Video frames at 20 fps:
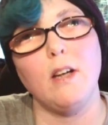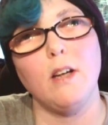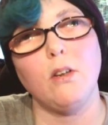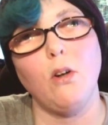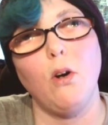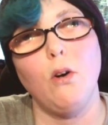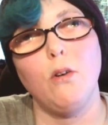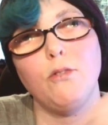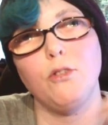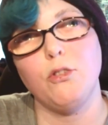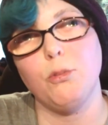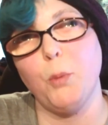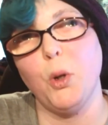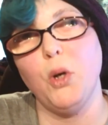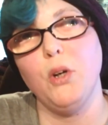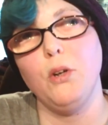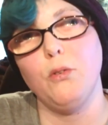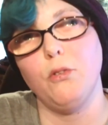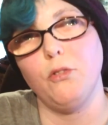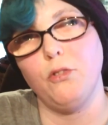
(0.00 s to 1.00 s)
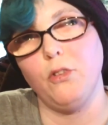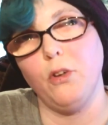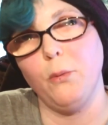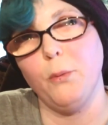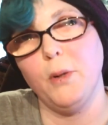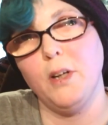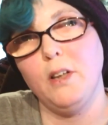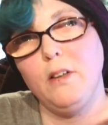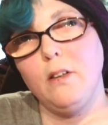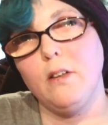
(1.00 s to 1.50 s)
of spinal
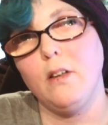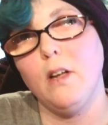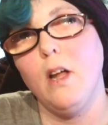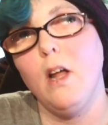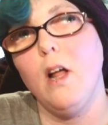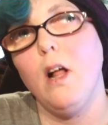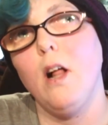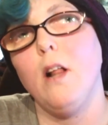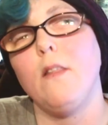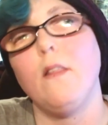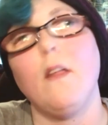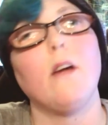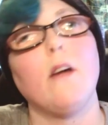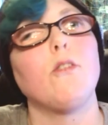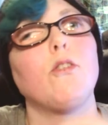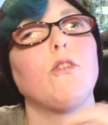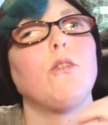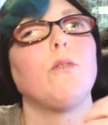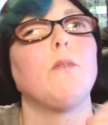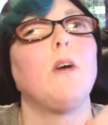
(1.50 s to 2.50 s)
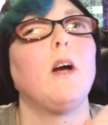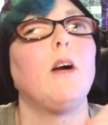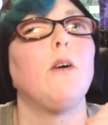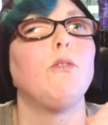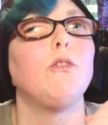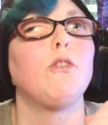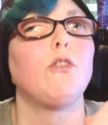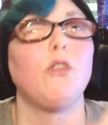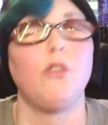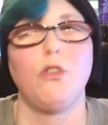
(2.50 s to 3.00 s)
fluid that
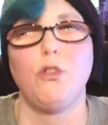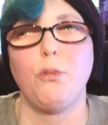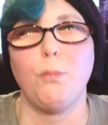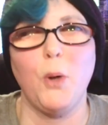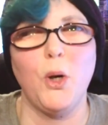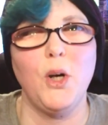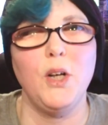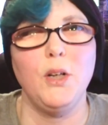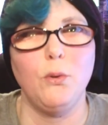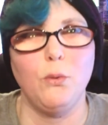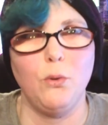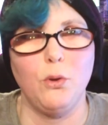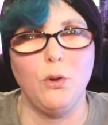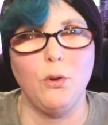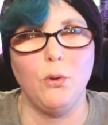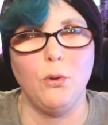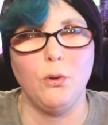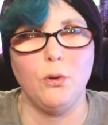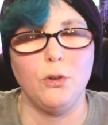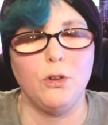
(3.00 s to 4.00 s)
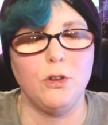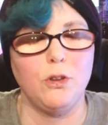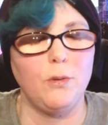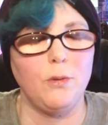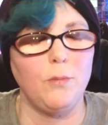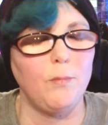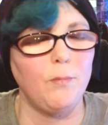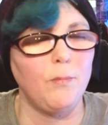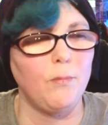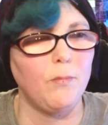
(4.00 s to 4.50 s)
surrounds the spinal cord.
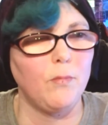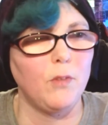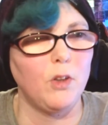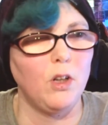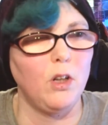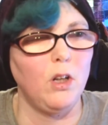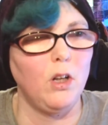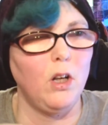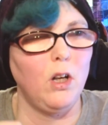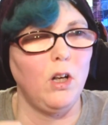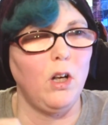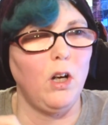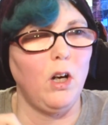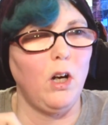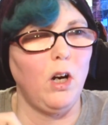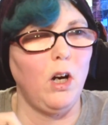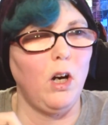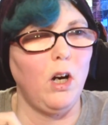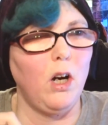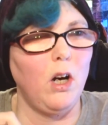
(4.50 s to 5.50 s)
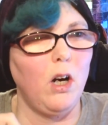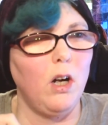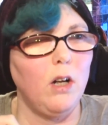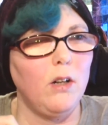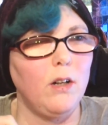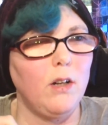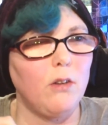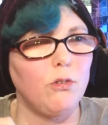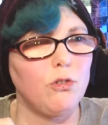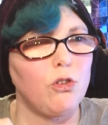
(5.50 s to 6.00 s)

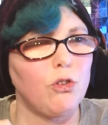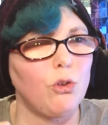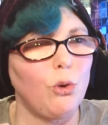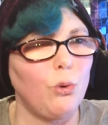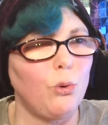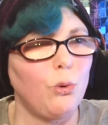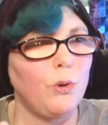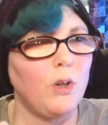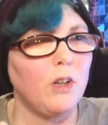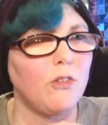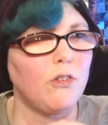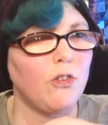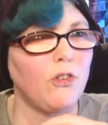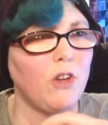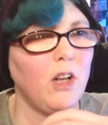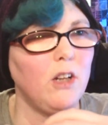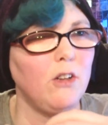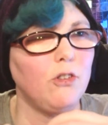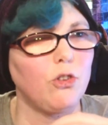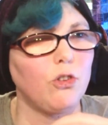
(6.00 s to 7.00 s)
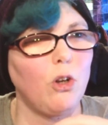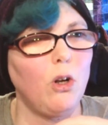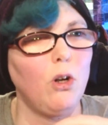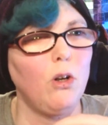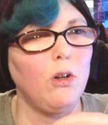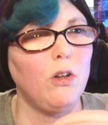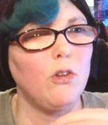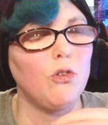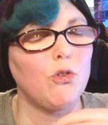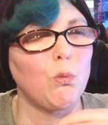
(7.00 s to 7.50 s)
Now, dural
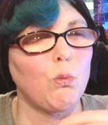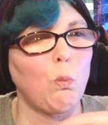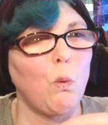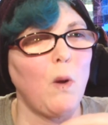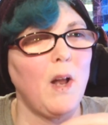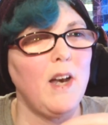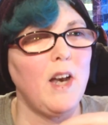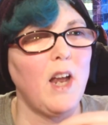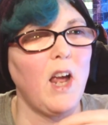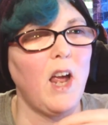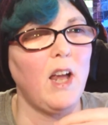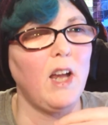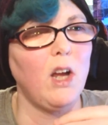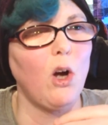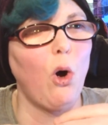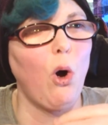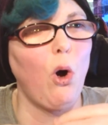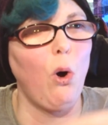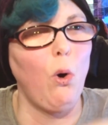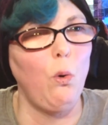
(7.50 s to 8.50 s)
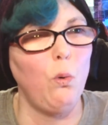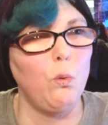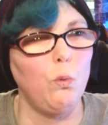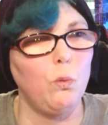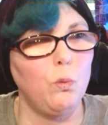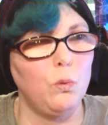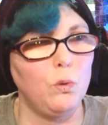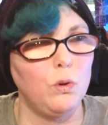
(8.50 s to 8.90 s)
ectasia is when a hole